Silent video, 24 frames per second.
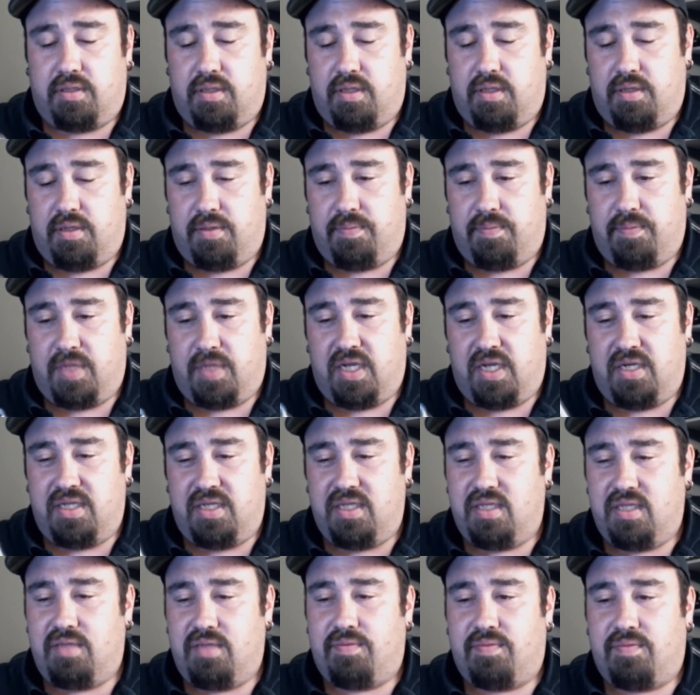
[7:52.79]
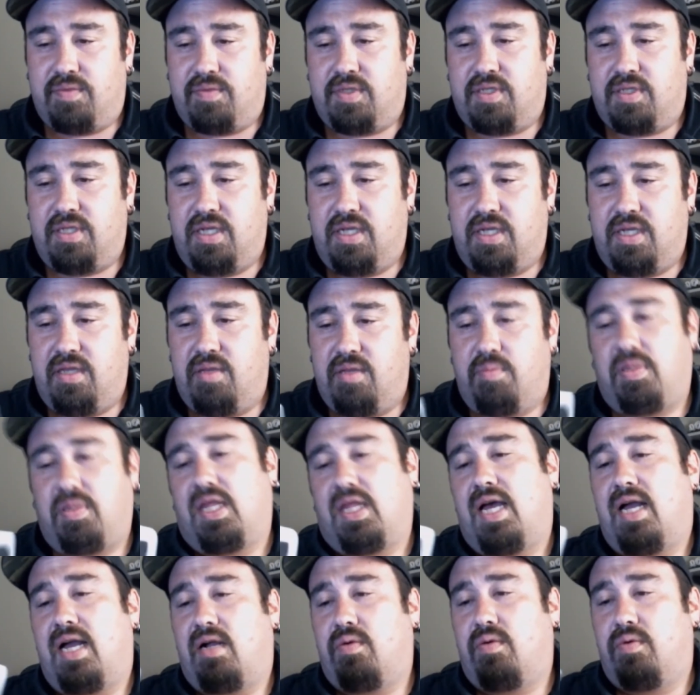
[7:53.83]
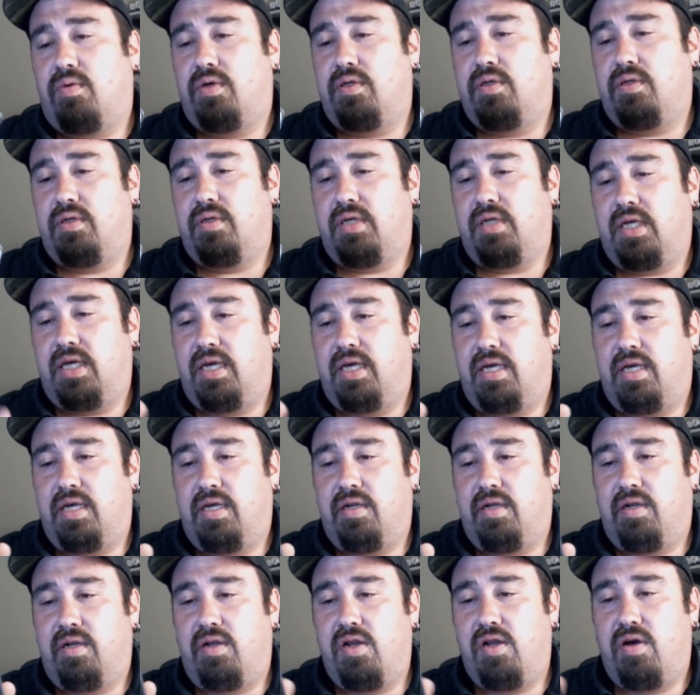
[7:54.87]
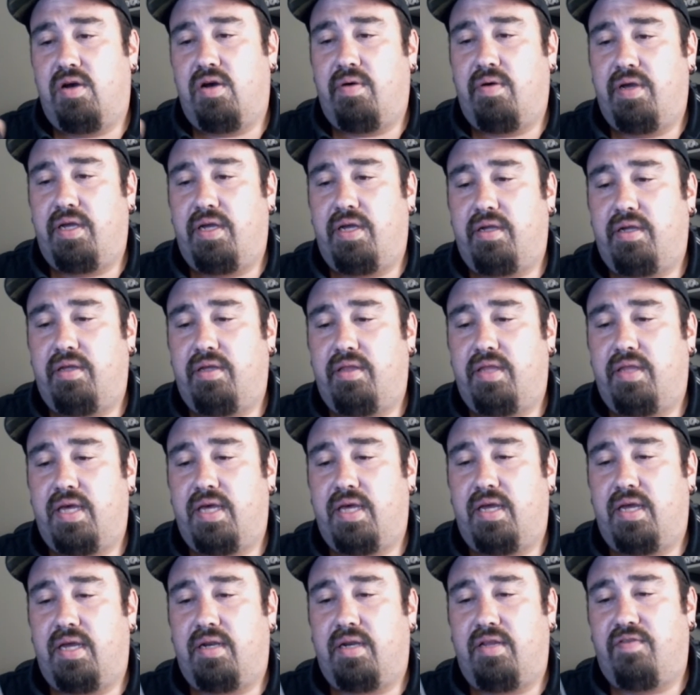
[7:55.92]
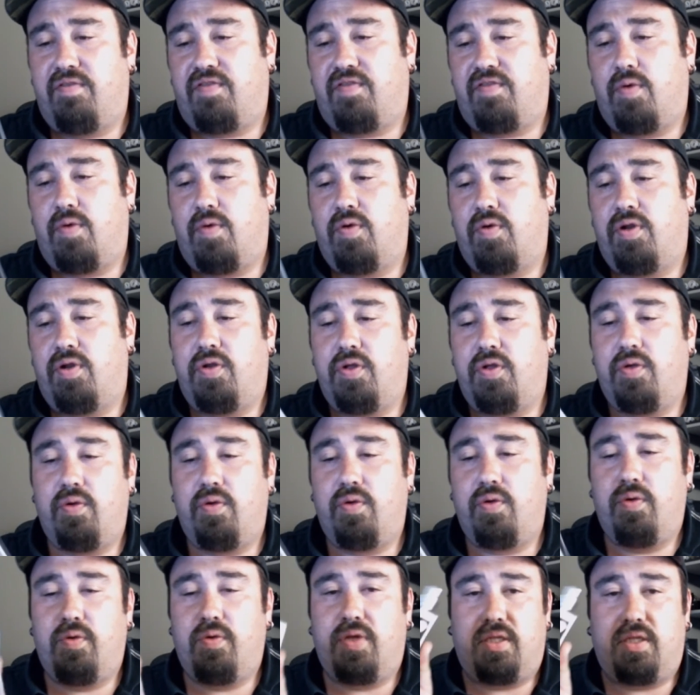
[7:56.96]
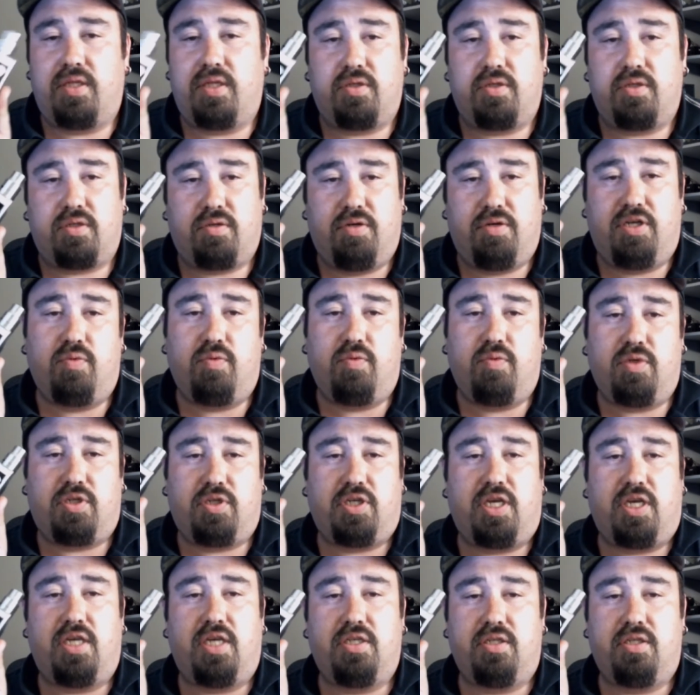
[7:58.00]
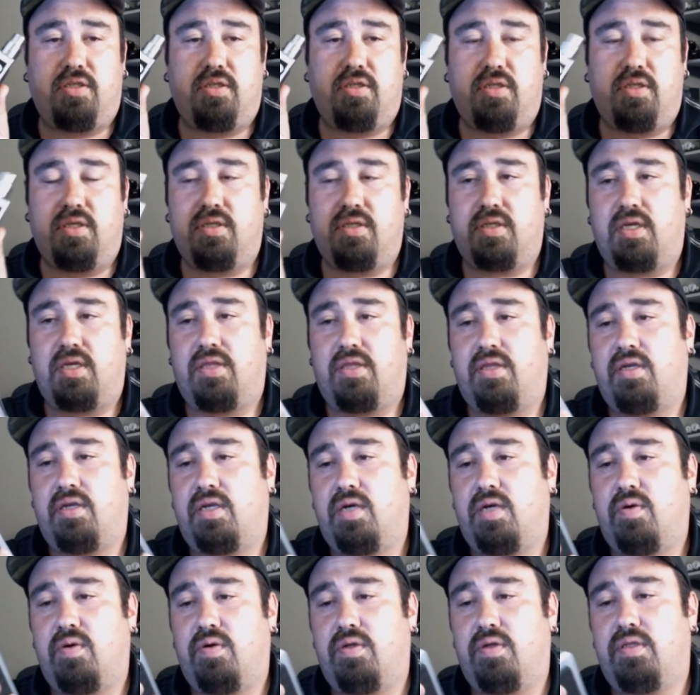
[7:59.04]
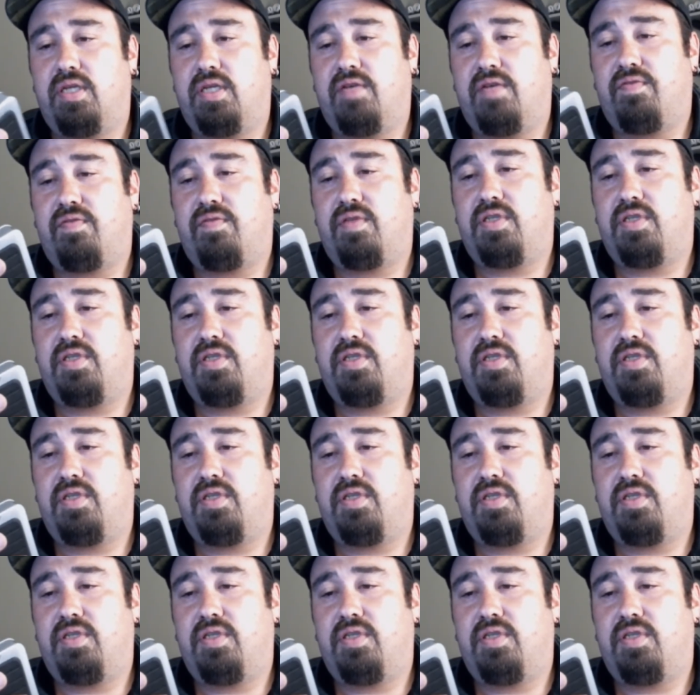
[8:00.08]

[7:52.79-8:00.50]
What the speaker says: I did see the black one, and knowing that if I would have knew that the screen was changing to this, I think I would have definitely